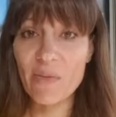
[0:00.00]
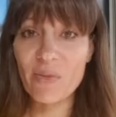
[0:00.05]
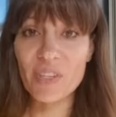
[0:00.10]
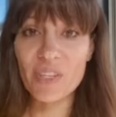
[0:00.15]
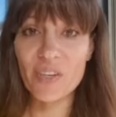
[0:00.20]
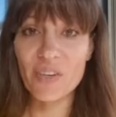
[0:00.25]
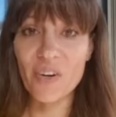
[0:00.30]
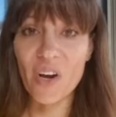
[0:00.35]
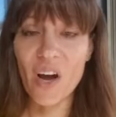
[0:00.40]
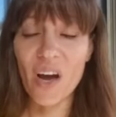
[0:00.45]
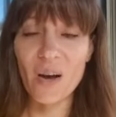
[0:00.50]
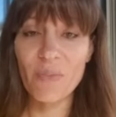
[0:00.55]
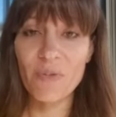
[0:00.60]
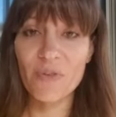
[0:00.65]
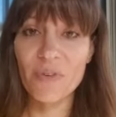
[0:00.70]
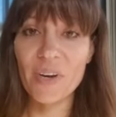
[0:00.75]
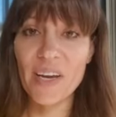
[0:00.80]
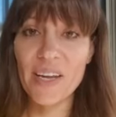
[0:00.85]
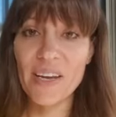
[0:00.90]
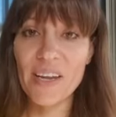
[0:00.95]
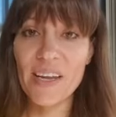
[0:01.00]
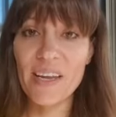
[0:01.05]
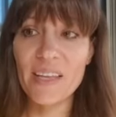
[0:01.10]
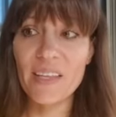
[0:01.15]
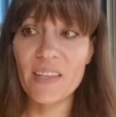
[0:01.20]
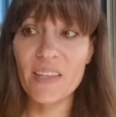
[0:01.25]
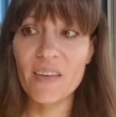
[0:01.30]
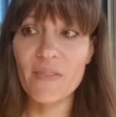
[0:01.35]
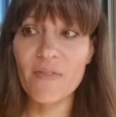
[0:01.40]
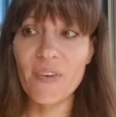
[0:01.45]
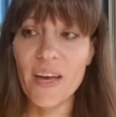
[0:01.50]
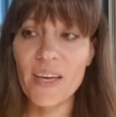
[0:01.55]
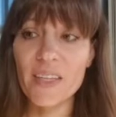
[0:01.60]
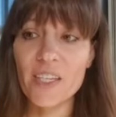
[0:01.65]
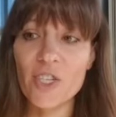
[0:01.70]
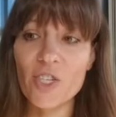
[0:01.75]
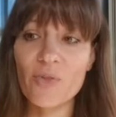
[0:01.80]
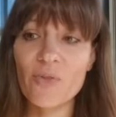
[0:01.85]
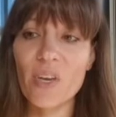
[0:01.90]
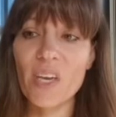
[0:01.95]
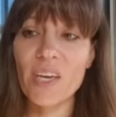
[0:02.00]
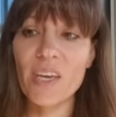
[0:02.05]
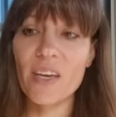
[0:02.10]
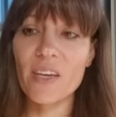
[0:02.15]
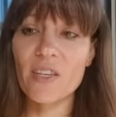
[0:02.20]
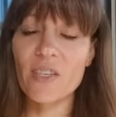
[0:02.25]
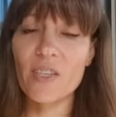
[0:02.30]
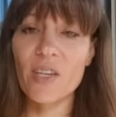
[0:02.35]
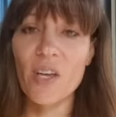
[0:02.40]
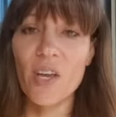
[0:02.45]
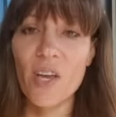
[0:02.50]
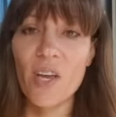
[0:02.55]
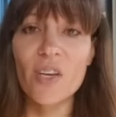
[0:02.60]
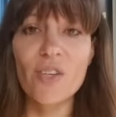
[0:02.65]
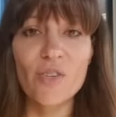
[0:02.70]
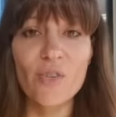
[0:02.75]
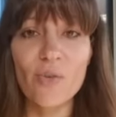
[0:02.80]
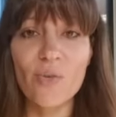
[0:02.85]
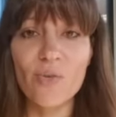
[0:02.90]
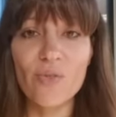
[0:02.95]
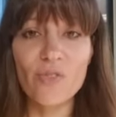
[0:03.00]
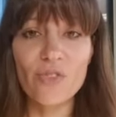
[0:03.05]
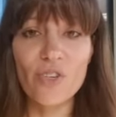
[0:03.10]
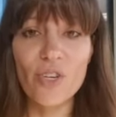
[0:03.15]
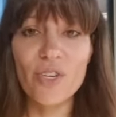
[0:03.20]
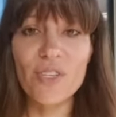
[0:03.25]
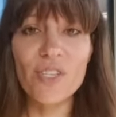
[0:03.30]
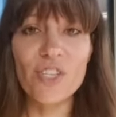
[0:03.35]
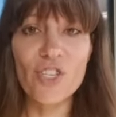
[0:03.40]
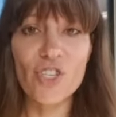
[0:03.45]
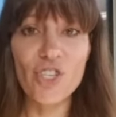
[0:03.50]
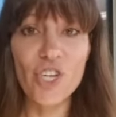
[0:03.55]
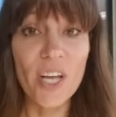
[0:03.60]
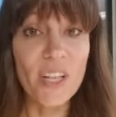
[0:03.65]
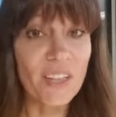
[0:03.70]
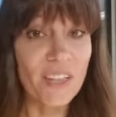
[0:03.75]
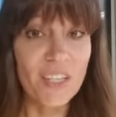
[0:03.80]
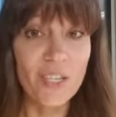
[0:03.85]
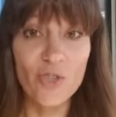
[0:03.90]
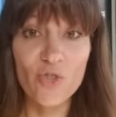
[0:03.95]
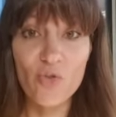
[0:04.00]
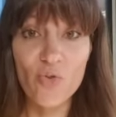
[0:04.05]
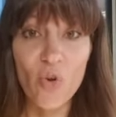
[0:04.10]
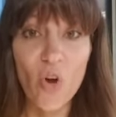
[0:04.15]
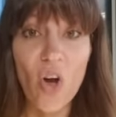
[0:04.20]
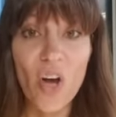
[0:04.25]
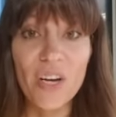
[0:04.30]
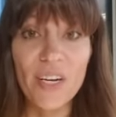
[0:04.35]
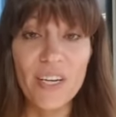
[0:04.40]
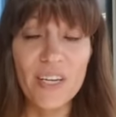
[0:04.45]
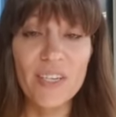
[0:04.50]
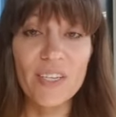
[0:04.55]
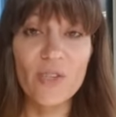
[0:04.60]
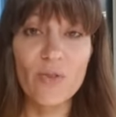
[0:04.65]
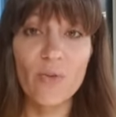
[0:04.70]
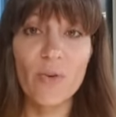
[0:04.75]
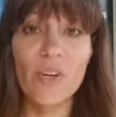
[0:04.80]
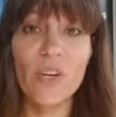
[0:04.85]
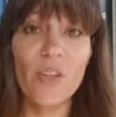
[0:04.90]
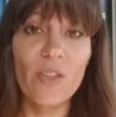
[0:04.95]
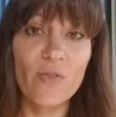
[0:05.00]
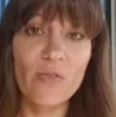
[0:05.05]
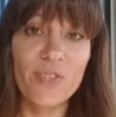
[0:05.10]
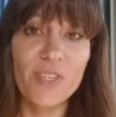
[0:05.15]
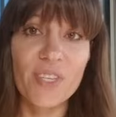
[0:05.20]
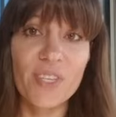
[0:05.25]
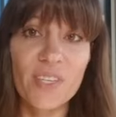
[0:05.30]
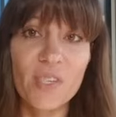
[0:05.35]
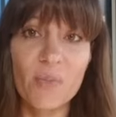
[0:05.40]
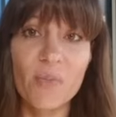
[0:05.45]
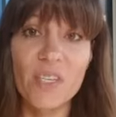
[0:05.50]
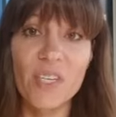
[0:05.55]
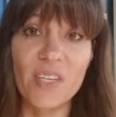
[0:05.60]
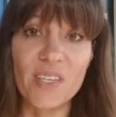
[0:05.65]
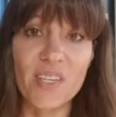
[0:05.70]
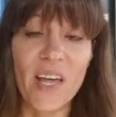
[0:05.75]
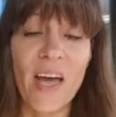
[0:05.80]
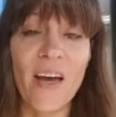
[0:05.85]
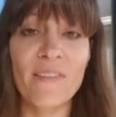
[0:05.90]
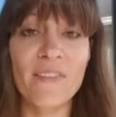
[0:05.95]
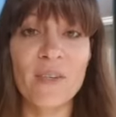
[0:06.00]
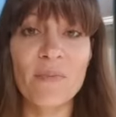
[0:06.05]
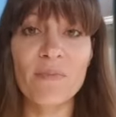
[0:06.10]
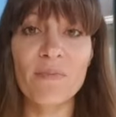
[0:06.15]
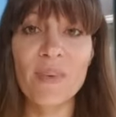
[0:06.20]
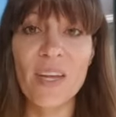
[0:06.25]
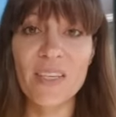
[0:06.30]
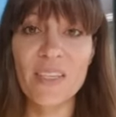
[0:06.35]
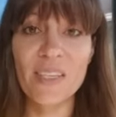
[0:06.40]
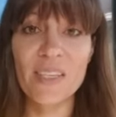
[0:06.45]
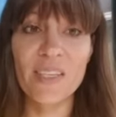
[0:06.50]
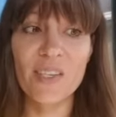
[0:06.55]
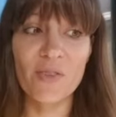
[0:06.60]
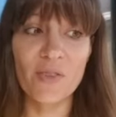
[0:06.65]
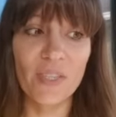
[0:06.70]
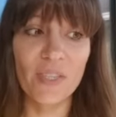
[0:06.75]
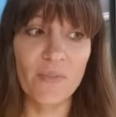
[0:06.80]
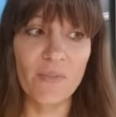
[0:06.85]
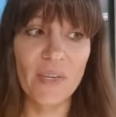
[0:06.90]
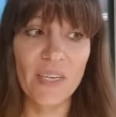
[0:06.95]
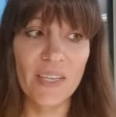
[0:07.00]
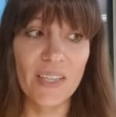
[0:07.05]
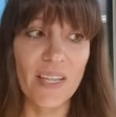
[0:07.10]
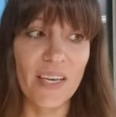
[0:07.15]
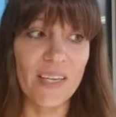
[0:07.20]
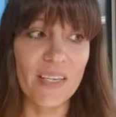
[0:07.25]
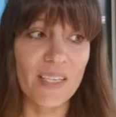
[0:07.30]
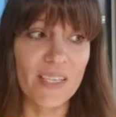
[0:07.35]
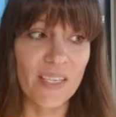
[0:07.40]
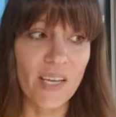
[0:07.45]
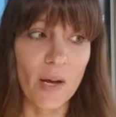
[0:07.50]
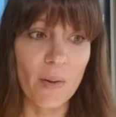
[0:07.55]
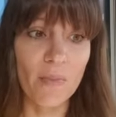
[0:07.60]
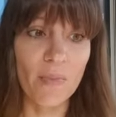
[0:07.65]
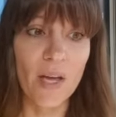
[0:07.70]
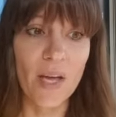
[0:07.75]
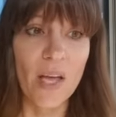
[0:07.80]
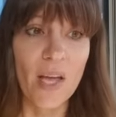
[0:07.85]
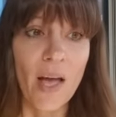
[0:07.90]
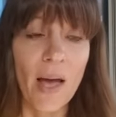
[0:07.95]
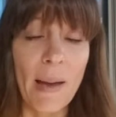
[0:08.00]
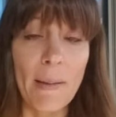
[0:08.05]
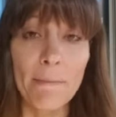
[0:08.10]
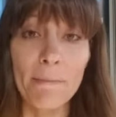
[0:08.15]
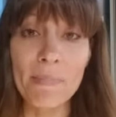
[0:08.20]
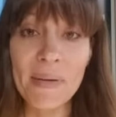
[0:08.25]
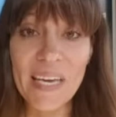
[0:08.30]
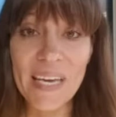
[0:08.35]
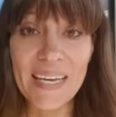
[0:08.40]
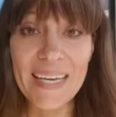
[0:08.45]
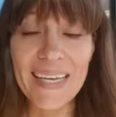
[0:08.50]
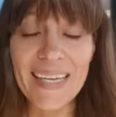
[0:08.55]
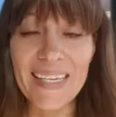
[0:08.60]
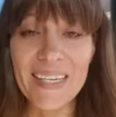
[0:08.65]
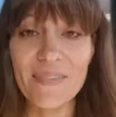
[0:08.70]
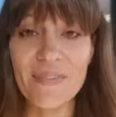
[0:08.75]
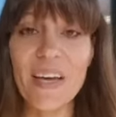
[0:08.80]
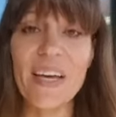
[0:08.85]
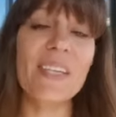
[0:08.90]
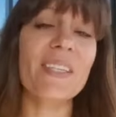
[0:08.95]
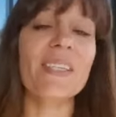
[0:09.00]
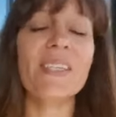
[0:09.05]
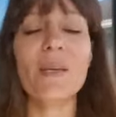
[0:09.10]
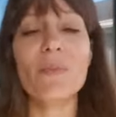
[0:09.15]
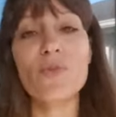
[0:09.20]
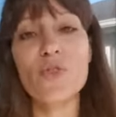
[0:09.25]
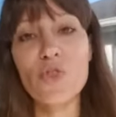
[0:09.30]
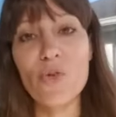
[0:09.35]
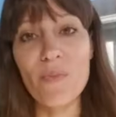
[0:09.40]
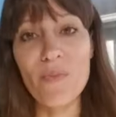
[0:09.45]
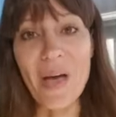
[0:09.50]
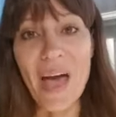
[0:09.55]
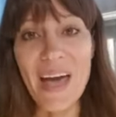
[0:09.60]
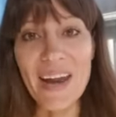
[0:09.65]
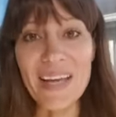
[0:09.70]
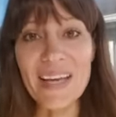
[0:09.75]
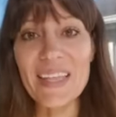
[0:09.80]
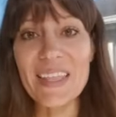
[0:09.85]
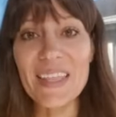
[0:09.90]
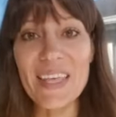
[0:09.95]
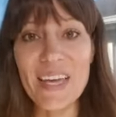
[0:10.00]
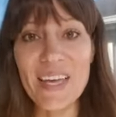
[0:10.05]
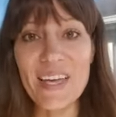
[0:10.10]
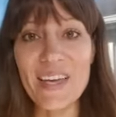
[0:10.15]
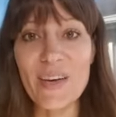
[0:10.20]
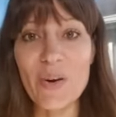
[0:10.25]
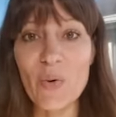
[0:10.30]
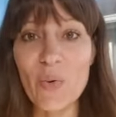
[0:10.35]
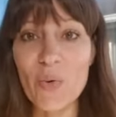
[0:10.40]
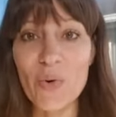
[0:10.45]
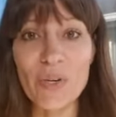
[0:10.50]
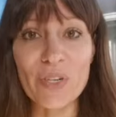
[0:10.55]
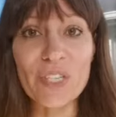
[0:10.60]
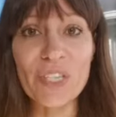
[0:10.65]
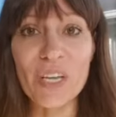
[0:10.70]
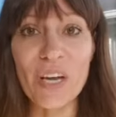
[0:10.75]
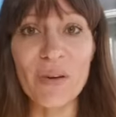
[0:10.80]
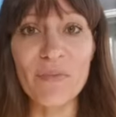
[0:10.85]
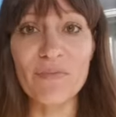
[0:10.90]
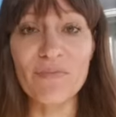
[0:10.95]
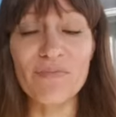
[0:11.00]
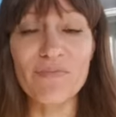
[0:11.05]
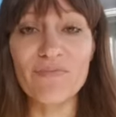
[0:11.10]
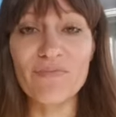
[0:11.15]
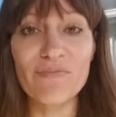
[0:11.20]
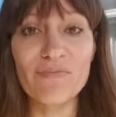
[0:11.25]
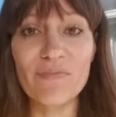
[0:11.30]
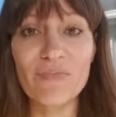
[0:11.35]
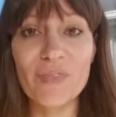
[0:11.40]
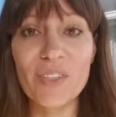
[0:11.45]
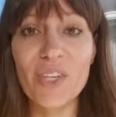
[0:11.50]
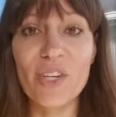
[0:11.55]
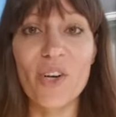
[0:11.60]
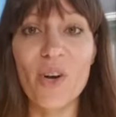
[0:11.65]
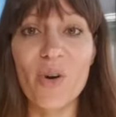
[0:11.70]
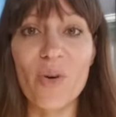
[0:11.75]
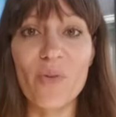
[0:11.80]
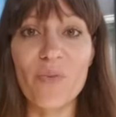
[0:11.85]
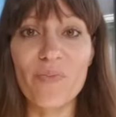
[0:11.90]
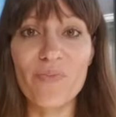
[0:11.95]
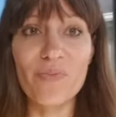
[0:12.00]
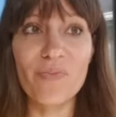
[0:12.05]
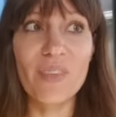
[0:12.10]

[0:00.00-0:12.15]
out there operating, the fact that you can get just gently drawn into another system. It doesn't have to necessarily be like some big event, some traumatic thing, or some, you know,